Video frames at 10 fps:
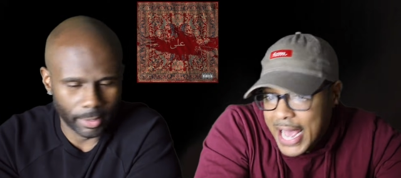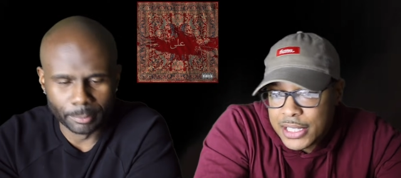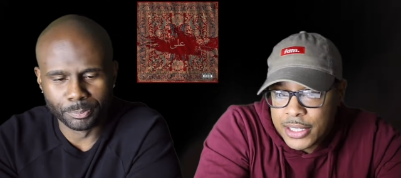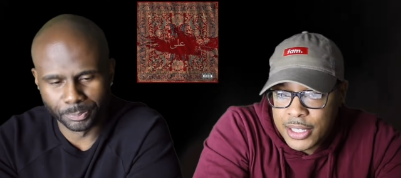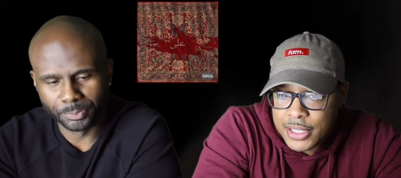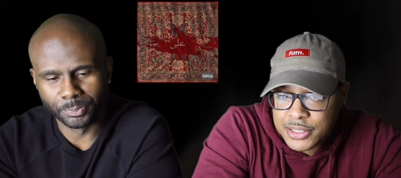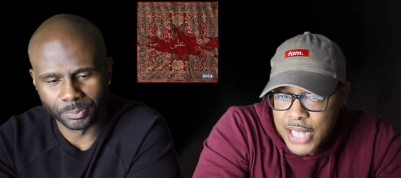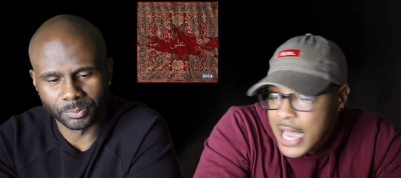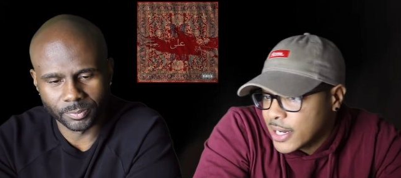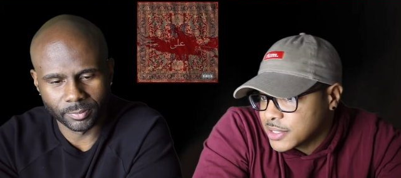Speaker 1: valid. And
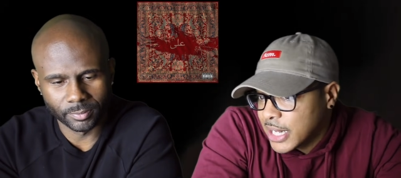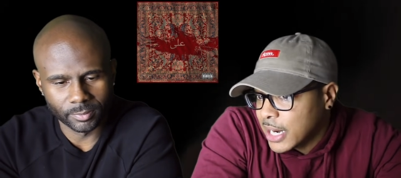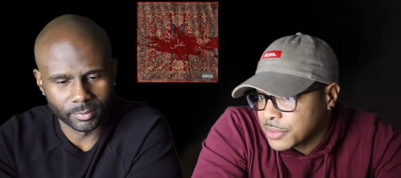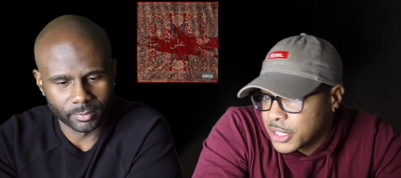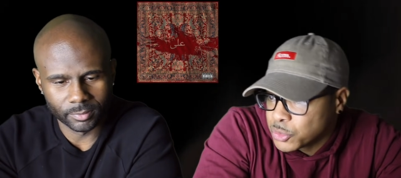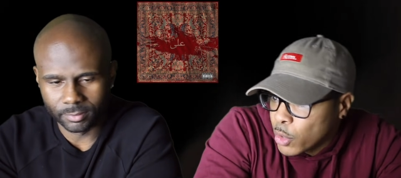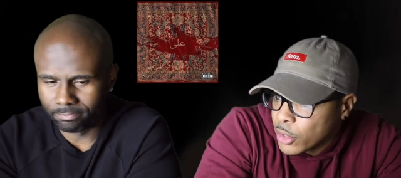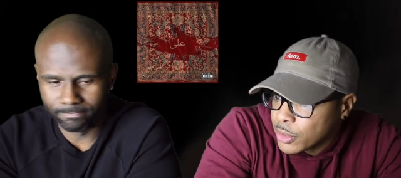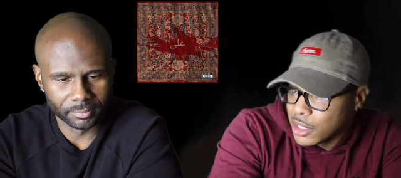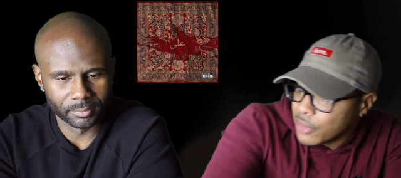it's not. That's not how things
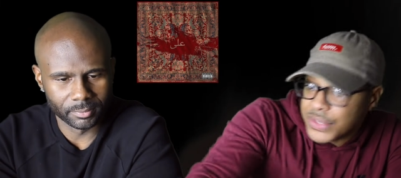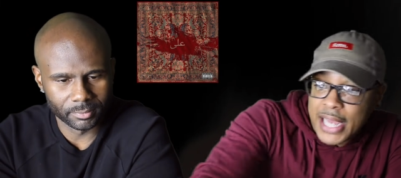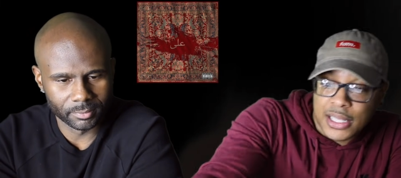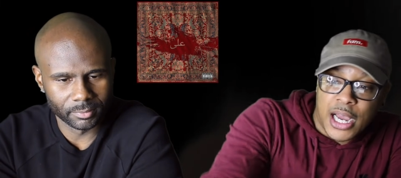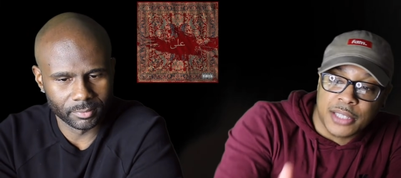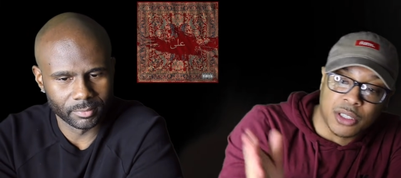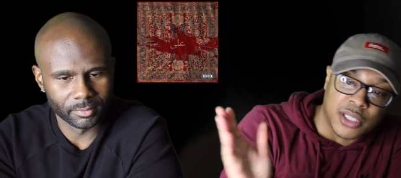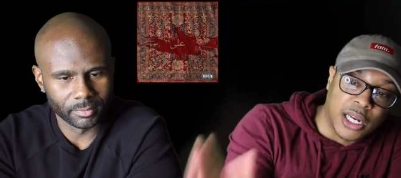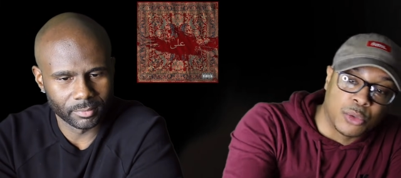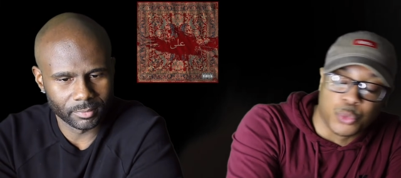work. Love that line.
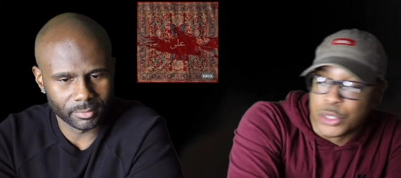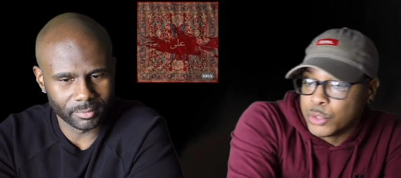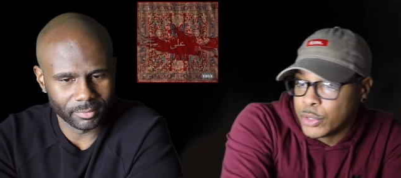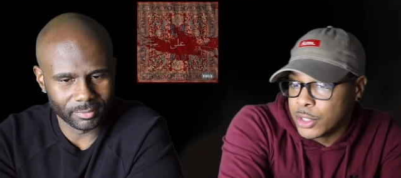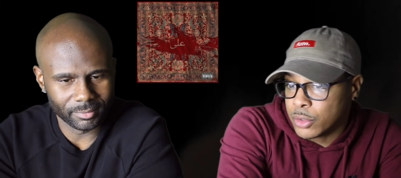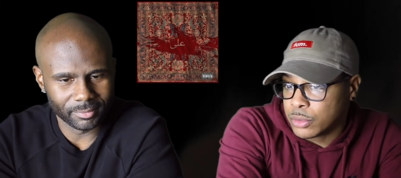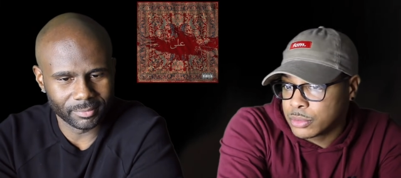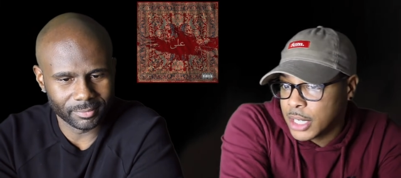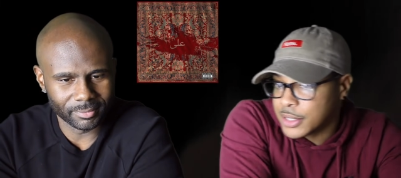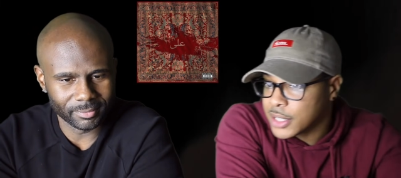Thought that that was really
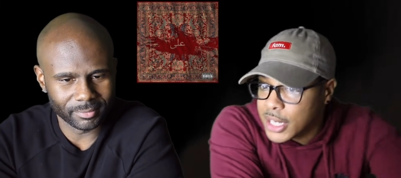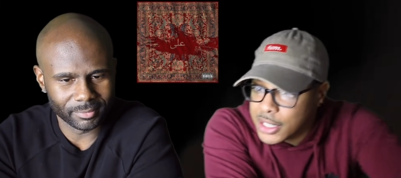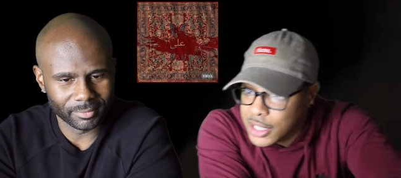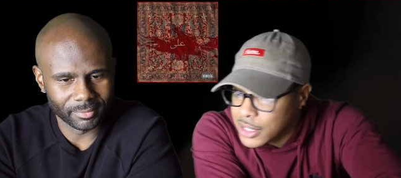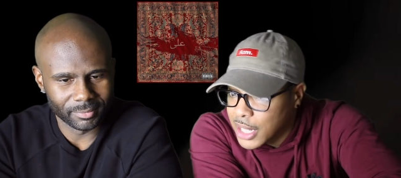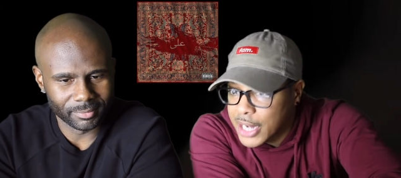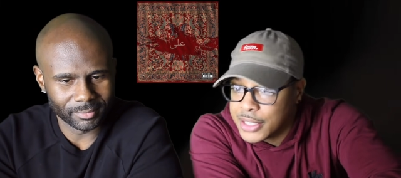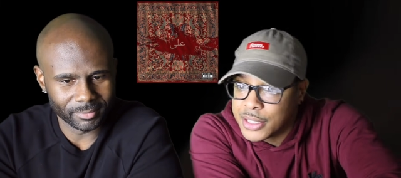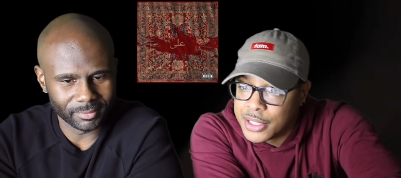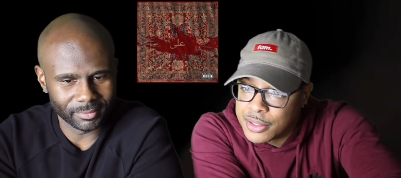real. I think he had another
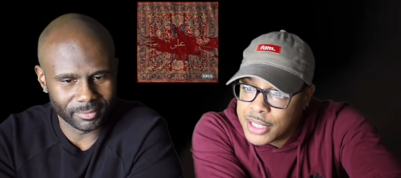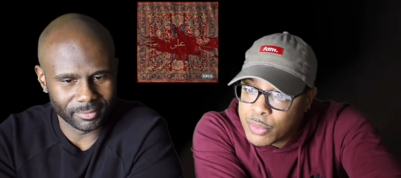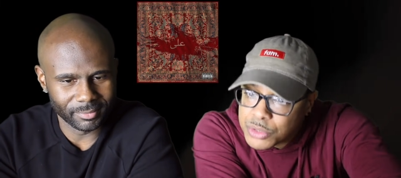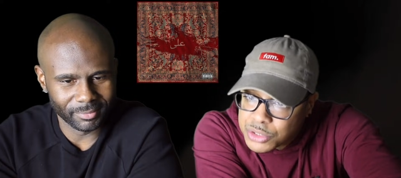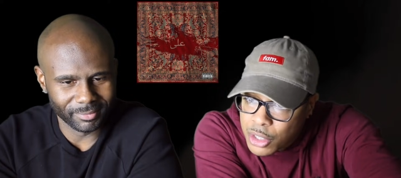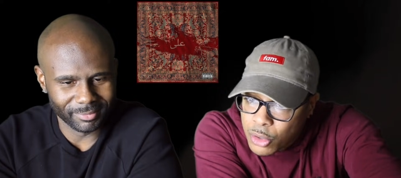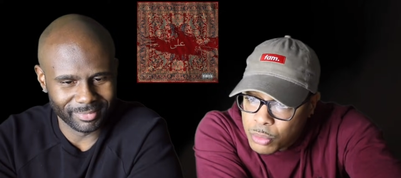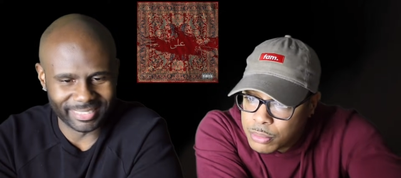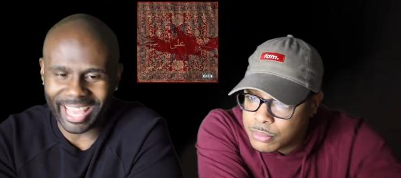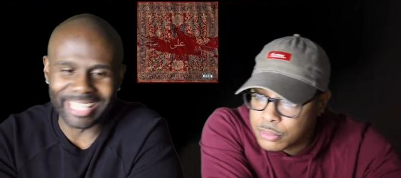line in here that was
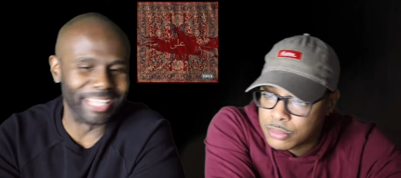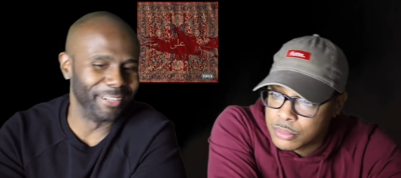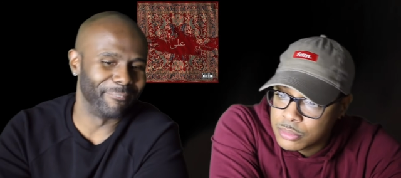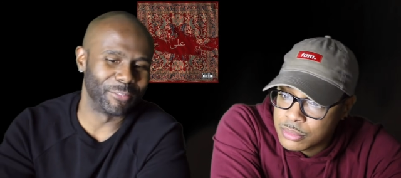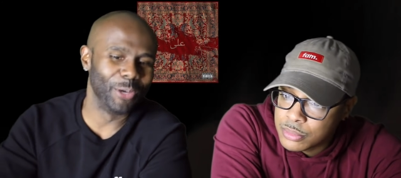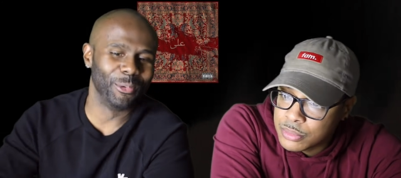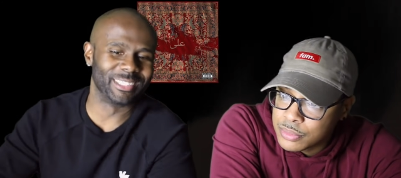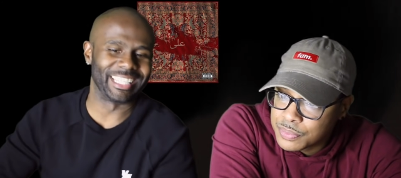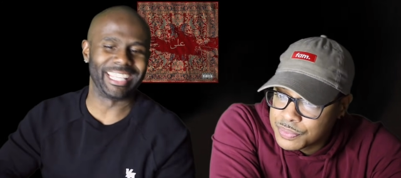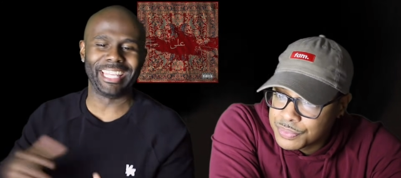dope.
Speaker 2: That
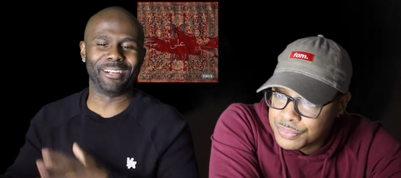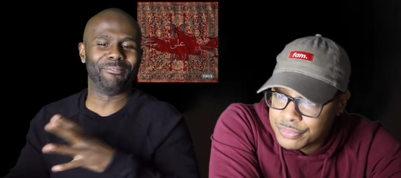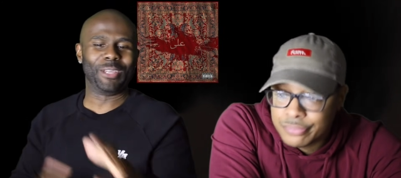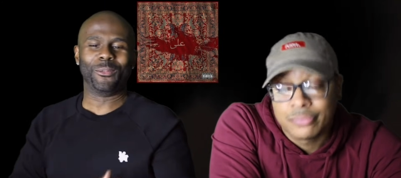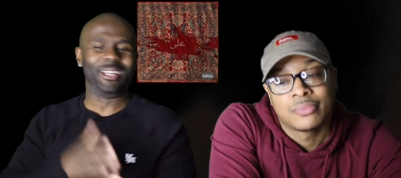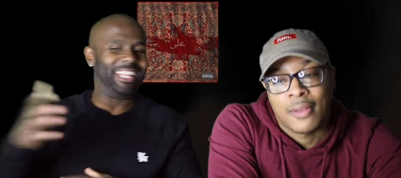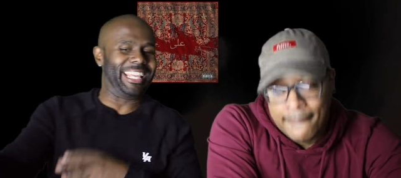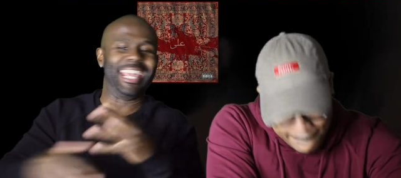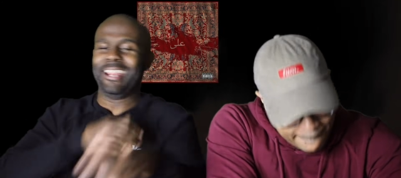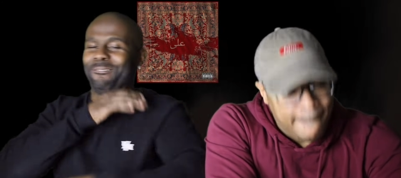interviewers and interviewing
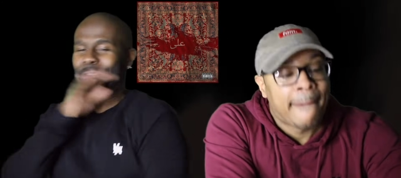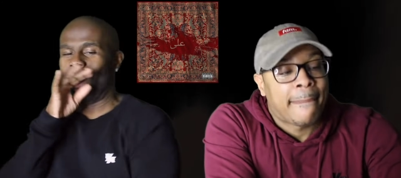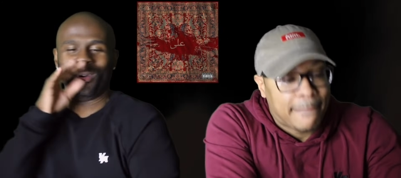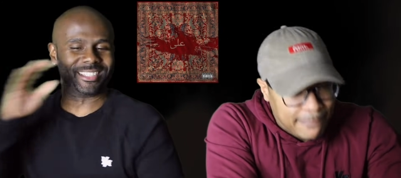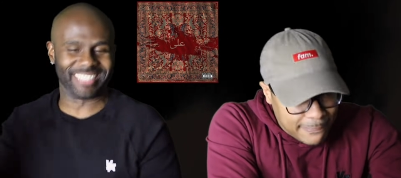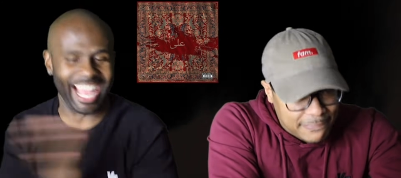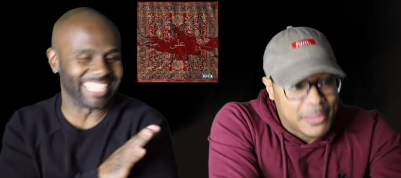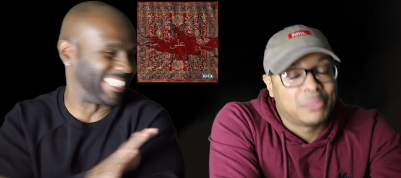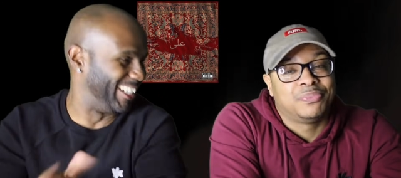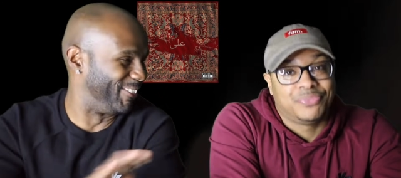the interviewers.
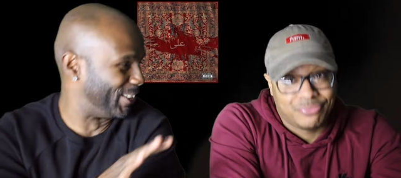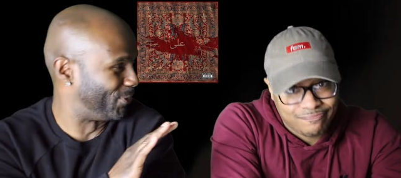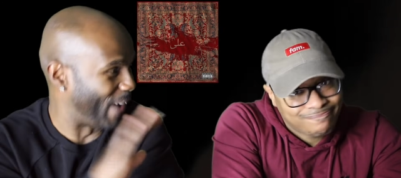That shit was